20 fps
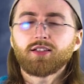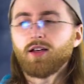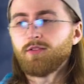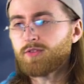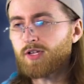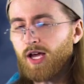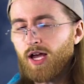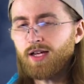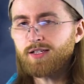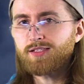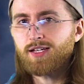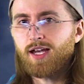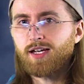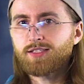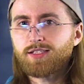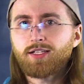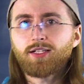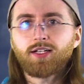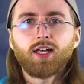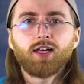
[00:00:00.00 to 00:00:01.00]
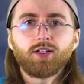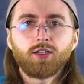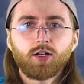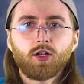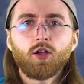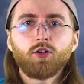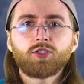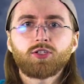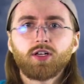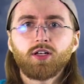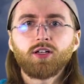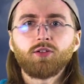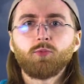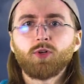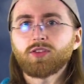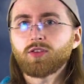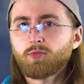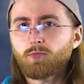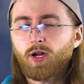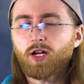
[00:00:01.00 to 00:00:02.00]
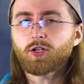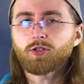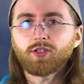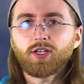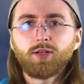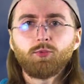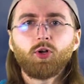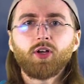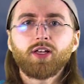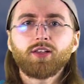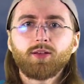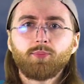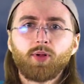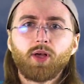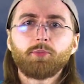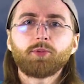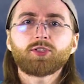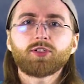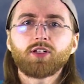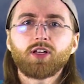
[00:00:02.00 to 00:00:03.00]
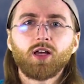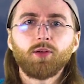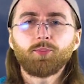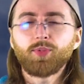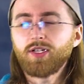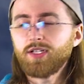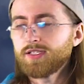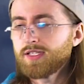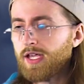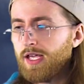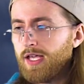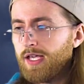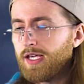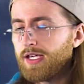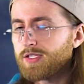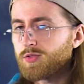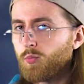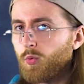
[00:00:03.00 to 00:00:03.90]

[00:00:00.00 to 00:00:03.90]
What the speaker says: of contacting and negotiating with the record label and the publishing companies is